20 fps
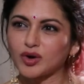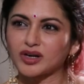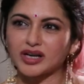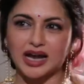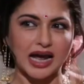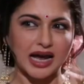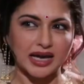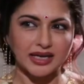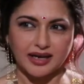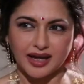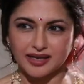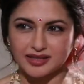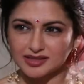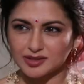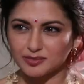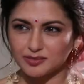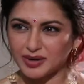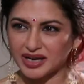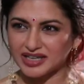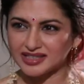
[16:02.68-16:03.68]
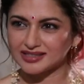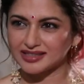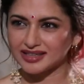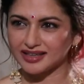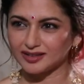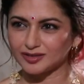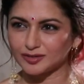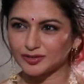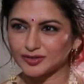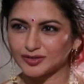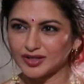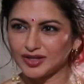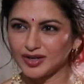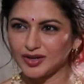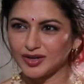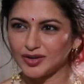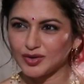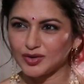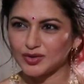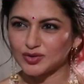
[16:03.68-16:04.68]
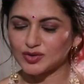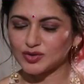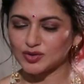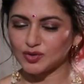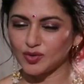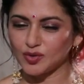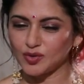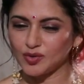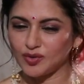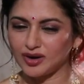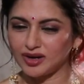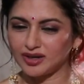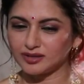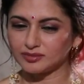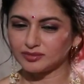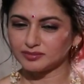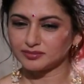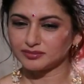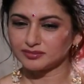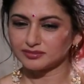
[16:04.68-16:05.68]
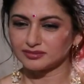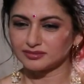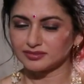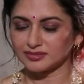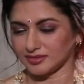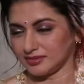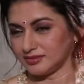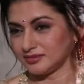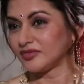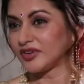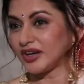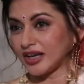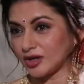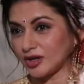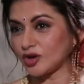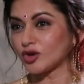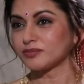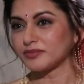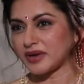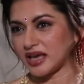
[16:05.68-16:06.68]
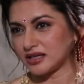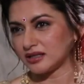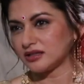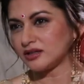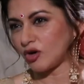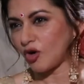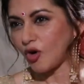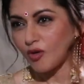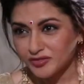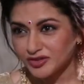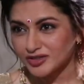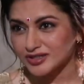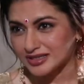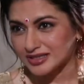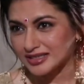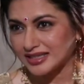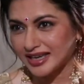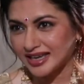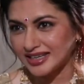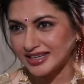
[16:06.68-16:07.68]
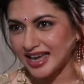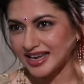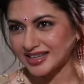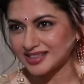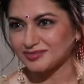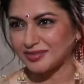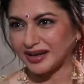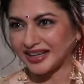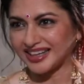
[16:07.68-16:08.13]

what I liked myself. So when I got married, obviously I liked my